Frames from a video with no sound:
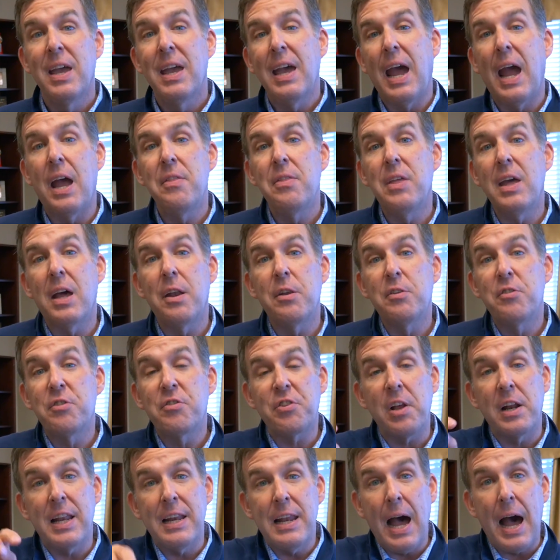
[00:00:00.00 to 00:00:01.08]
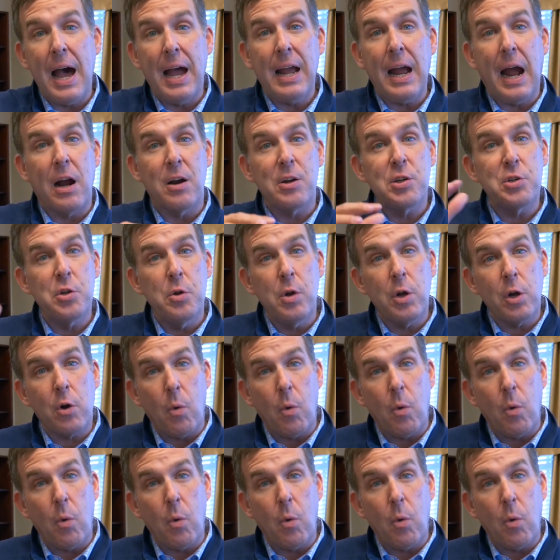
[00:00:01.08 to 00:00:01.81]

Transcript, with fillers: And then Sunday night, our student